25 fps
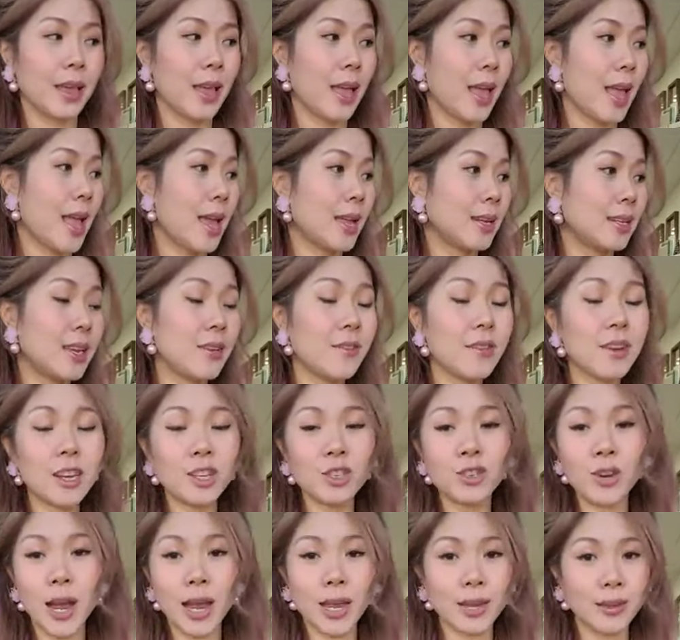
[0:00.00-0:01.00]
And give it a
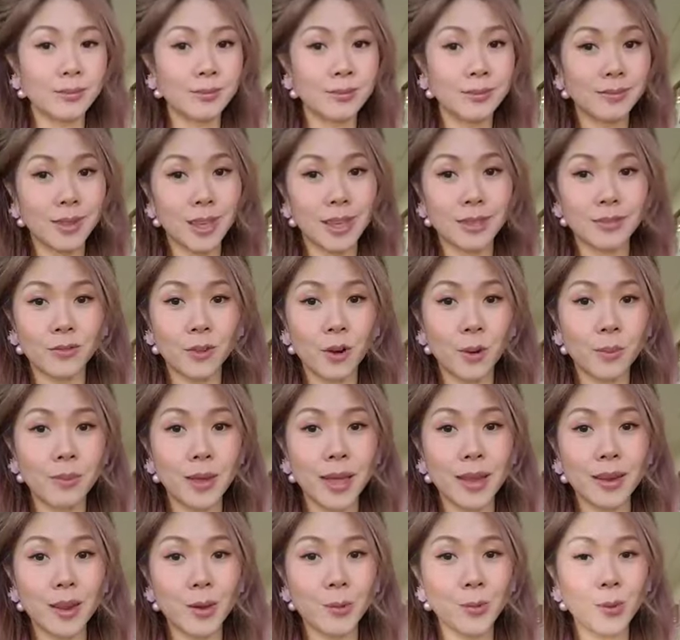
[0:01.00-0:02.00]
try. It's for
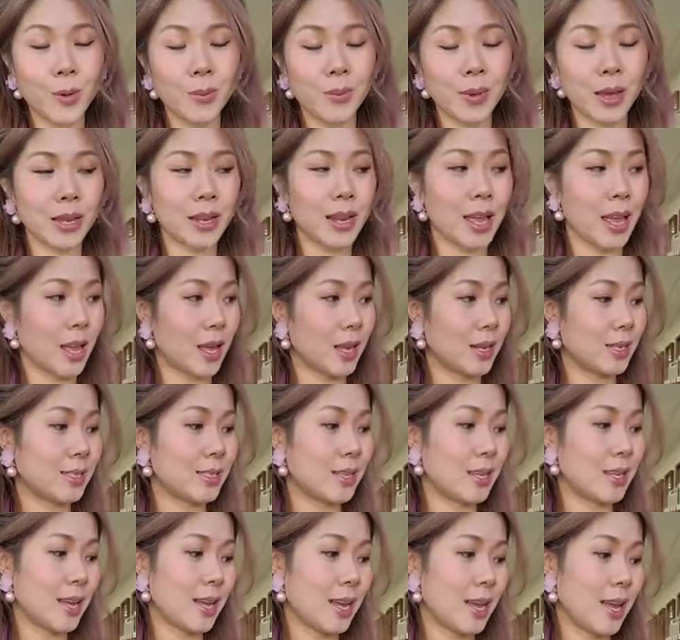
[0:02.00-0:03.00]
men and women, and
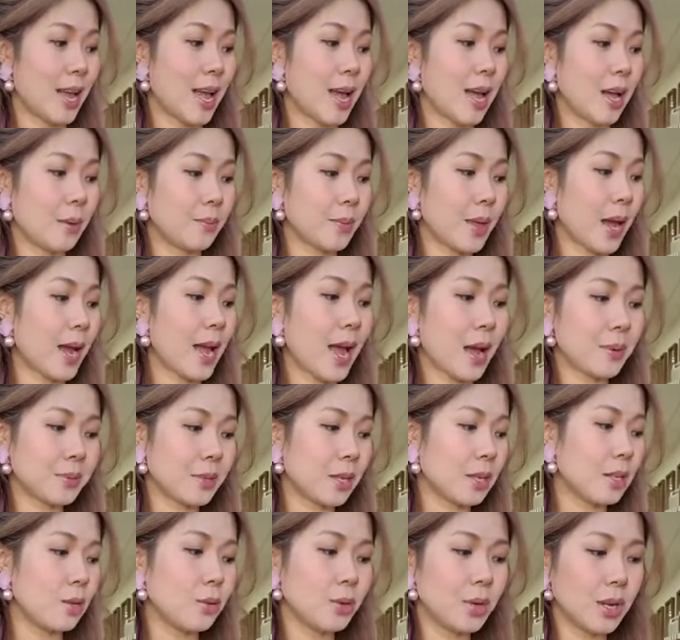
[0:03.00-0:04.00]
um, I
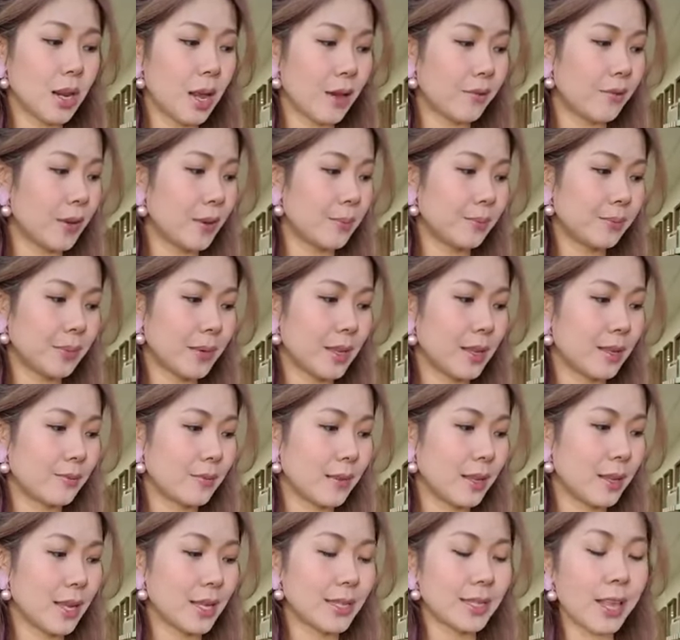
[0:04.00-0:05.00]
absolutely love it.
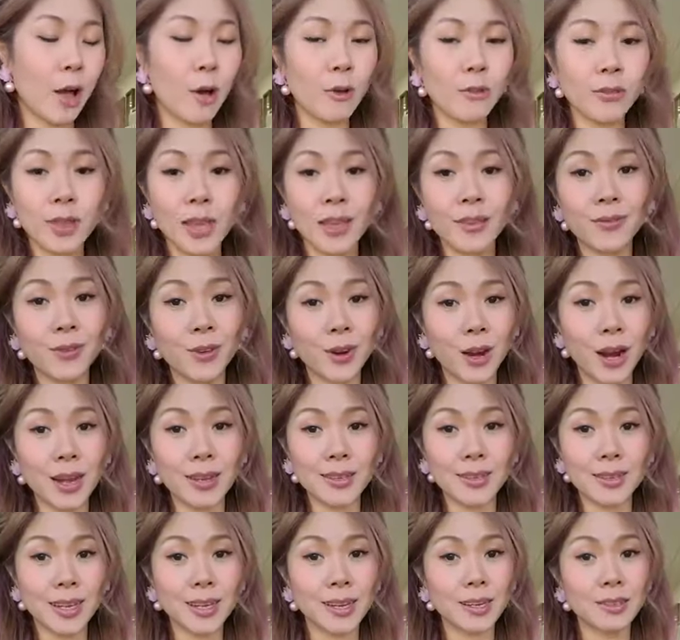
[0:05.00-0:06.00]
It's healthy for
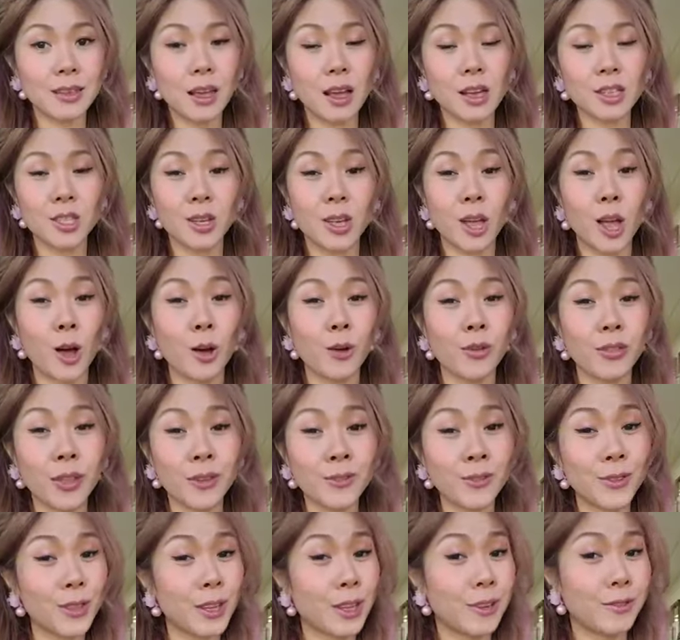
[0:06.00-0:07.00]
us and it's also healthy
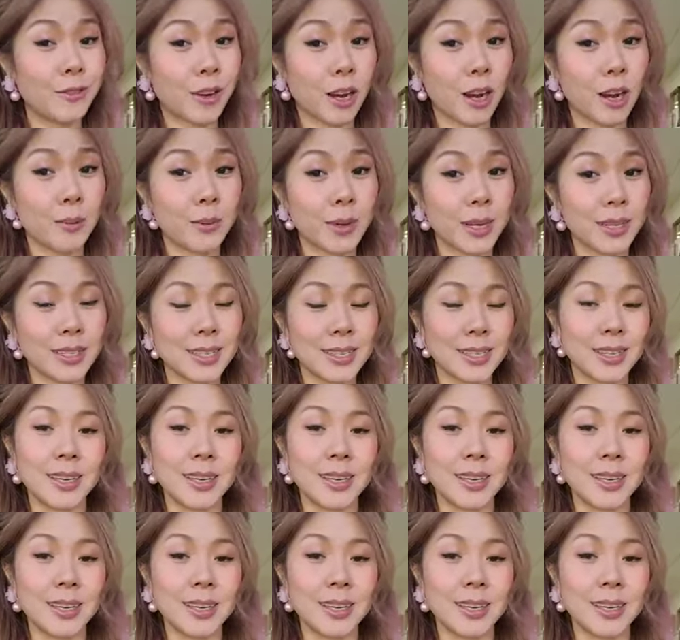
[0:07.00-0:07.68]
for the environment